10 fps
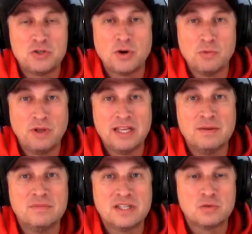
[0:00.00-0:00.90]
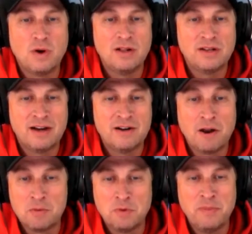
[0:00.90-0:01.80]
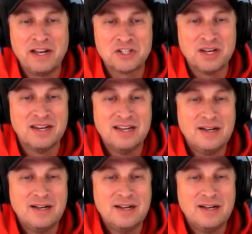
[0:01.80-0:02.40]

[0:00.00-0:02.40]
Jordan Williams as well, got an honorable mention.